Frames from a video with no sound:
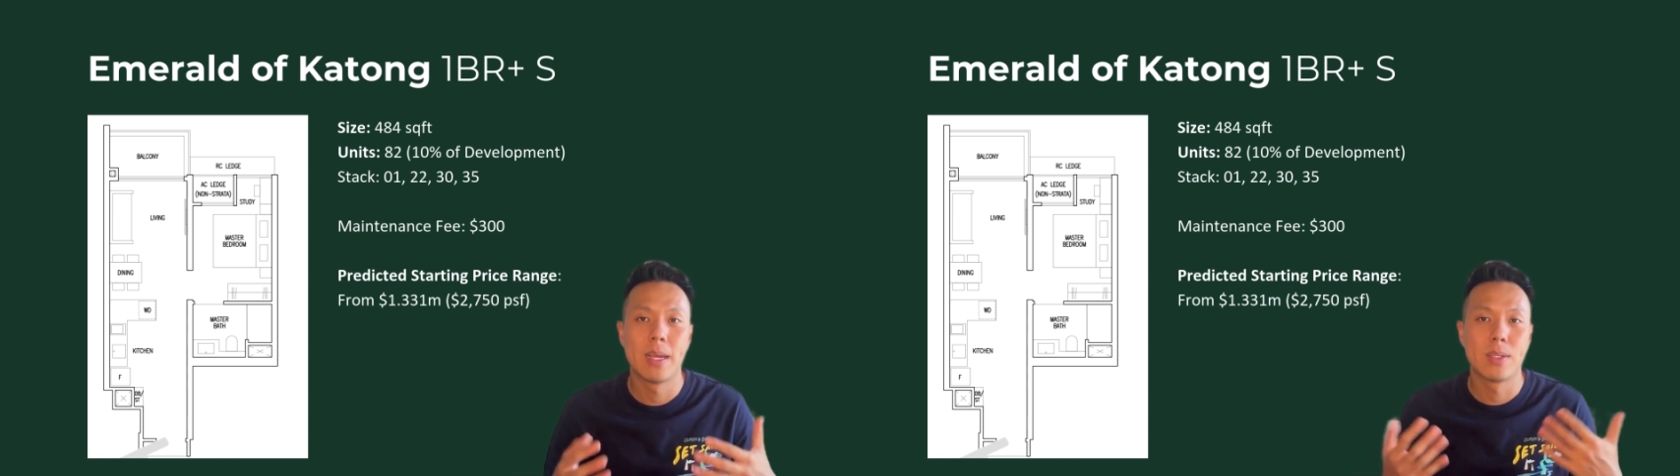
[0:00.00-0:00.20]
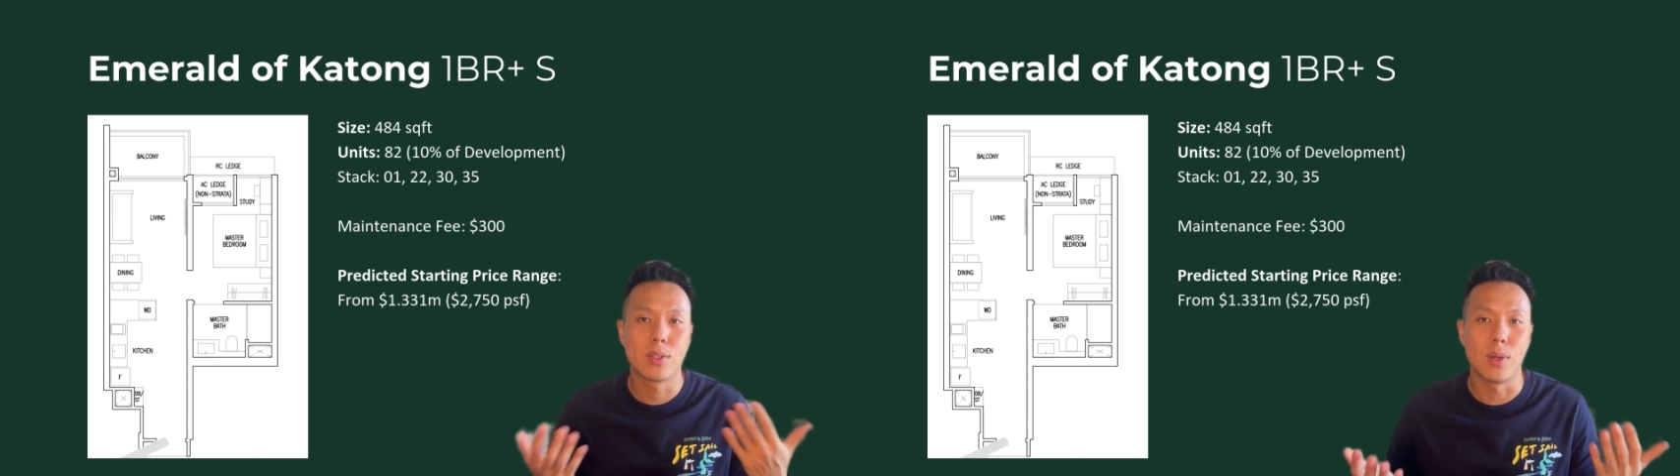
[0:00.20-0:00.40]

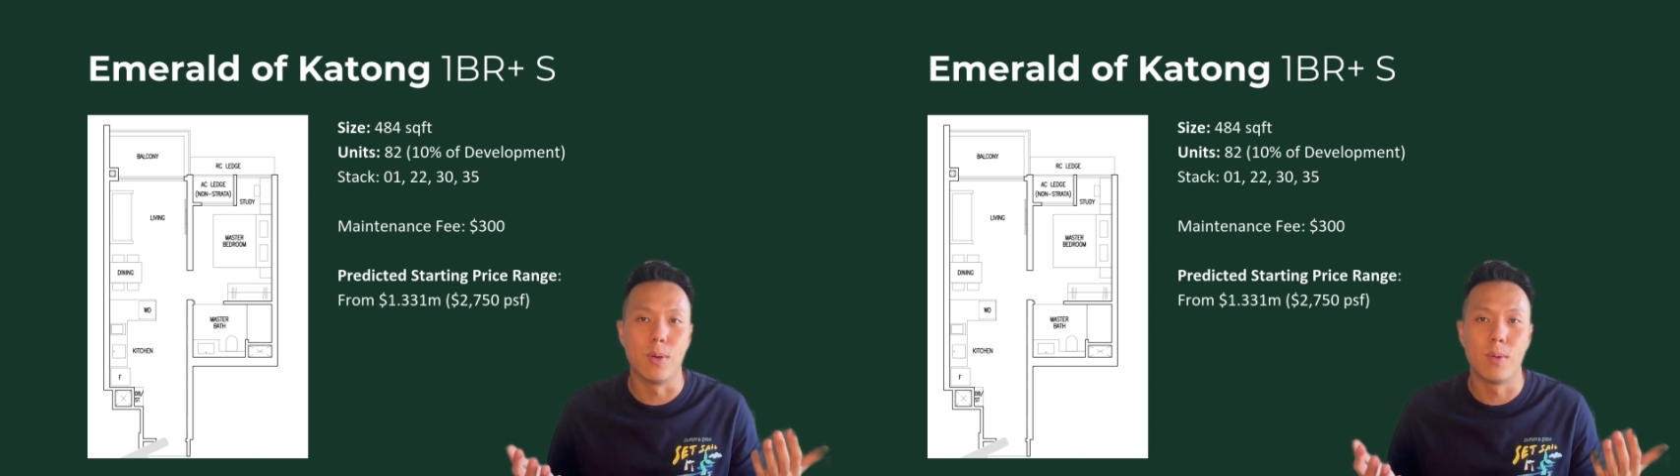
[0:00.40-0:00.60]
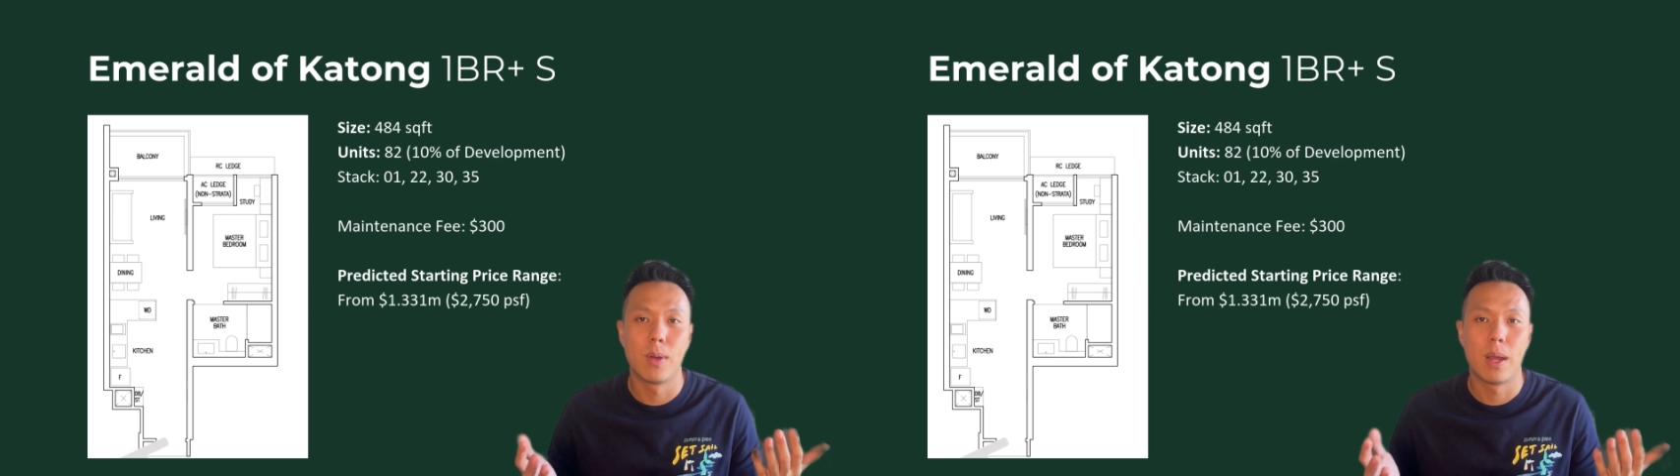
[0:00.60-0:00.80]

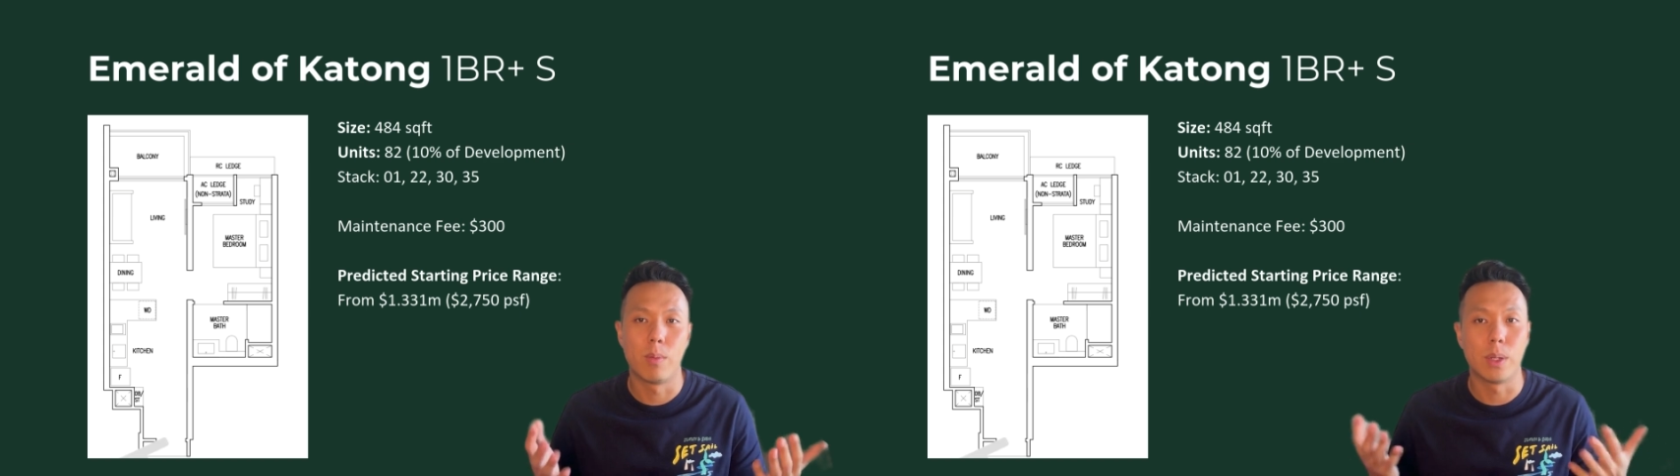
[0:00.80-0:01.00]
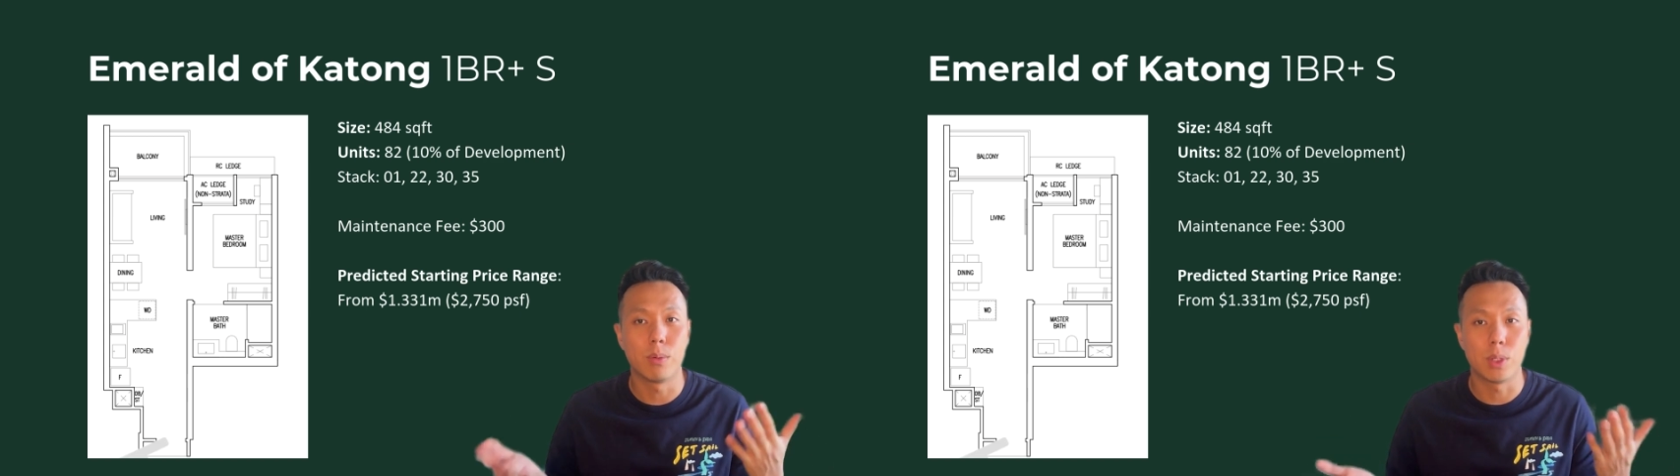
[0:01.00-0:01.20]
So
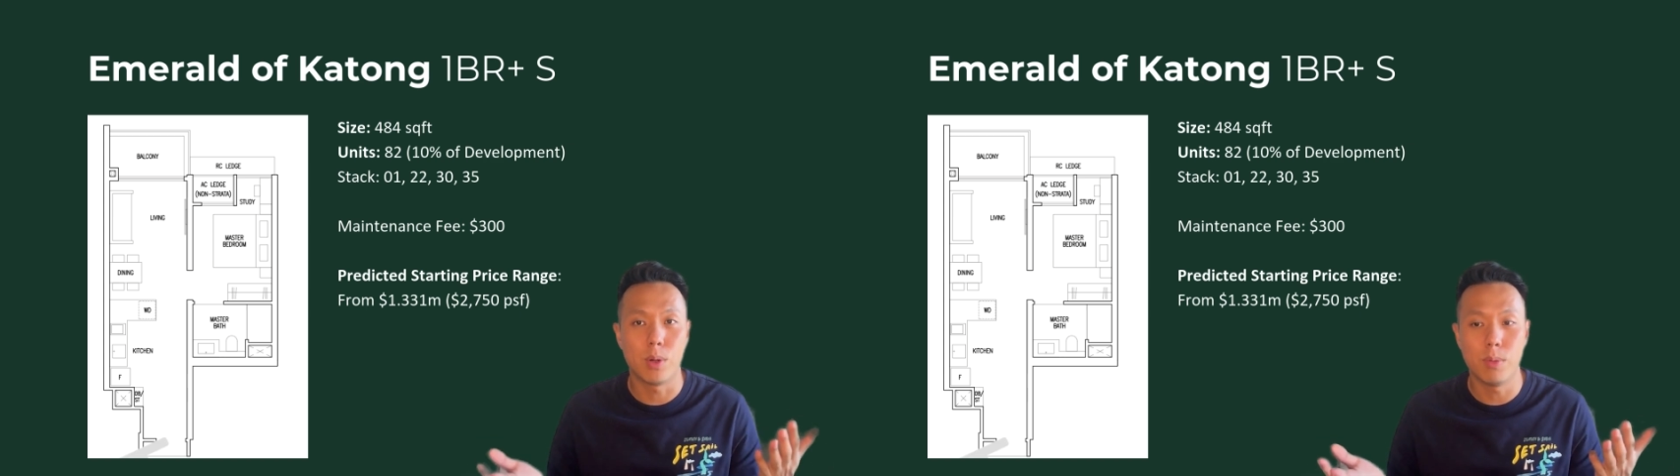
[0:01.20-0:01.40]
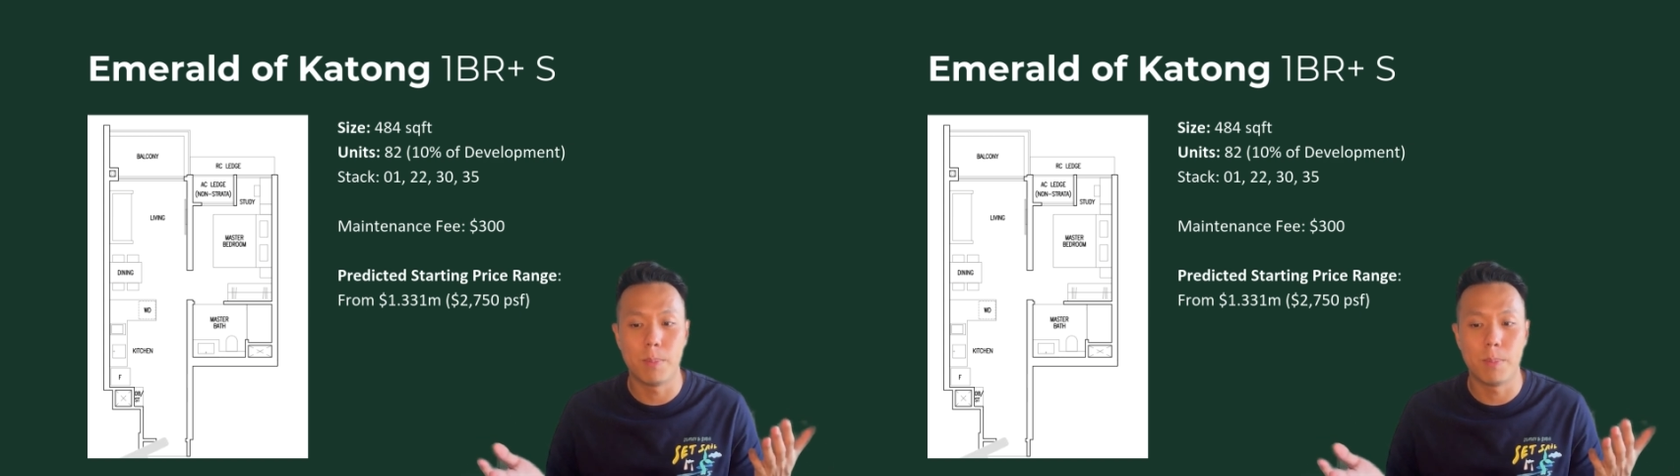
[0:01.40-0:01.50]
we don't know,